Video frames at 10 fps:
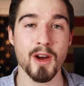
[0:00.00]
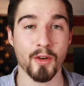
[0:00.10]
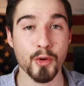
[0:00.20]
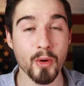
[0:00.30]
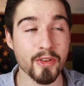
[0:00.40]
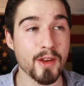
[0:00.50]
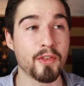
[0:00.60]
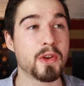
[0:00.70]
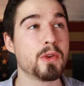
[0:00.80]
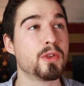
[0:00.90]
Of course,
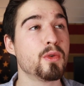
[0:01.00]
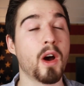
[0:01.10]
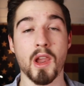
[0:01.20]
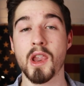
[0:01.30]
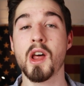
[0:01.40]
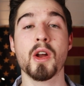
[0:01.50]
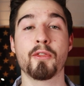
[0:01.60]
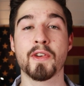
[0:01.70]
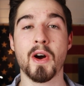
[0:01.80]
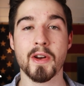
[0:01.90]
if you do a lot
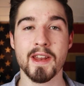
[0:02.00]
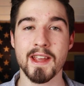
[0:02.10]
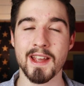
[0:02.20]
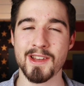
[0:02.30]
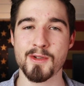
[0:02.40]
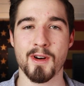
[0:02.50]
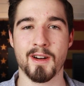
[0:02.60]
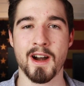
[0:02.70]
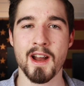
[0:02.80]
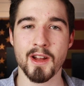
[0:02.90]
of gardening and you
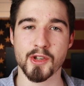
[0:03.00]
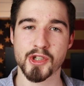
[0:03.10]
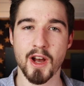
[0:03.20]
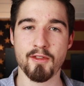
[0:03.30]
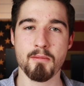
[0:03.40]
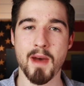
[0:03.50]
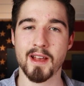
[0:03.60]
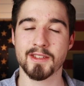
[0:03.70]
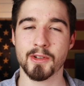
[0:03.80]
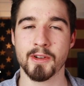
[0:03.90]
are shovel
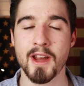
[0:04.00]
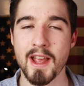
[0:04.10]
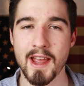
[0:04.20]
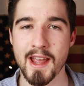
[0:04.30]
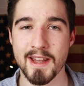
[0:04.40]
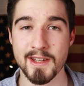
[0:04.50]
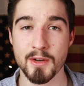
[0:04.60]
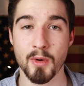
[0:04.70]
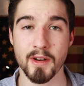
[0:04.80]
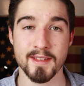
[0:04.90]
master and
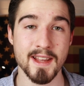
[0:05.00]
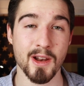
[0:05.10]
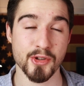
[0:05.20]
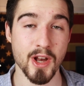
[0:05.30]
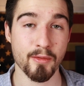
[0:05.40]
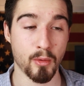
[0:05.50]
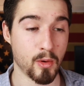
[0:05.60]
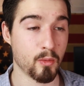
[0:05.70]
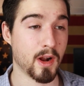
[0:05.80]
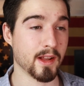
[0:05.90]
you want to sell a
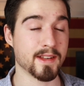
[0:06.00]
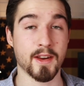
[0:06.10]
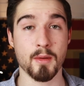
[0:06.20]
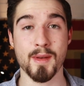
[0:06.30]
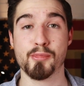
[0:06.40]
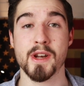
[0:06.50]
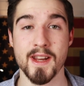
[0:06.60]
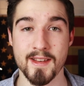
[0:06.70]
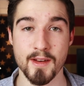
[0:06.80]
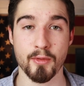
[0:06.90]
shovel, well, it's going to be pretty
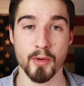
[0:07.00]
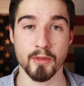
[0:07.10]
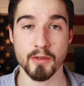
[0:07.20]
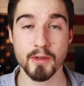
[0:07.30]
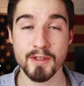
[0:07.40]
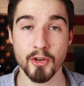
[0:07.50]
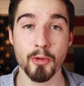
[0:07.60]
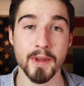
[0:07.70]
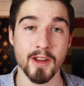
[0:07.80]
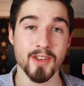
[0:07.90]
easy for you to do so
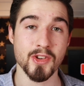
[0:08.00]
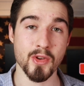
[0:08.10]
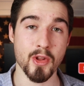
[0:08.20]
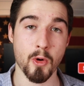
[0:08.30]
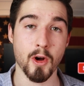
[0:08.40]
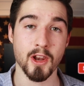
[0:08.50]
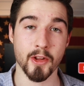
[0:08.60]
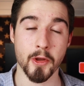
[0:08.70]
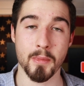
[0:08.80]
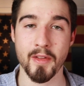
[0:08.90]
because you know a
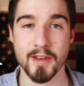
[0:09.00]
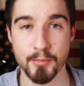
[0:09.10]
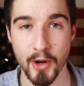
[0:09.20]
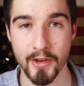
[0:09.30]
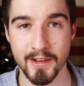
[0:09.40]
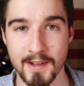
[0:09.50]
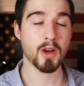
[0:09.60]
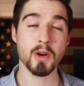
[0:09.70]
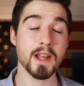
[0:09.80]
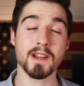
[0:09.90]
lot about this product.
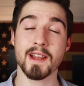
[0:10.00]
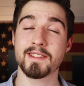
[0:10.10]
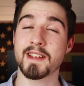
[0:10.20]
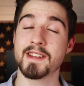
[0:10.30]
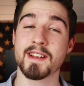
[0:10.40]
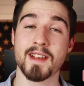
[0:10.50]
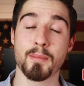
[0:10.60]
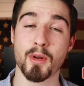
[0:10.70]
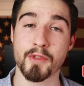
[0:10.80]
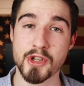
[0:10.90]
Okay, let's take the
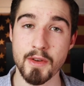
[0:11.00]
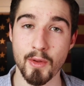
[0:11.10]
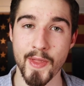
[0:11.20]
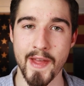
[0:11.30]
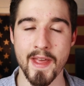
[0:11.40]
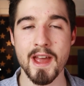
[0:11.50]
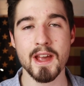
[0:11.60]
example of the shovel then.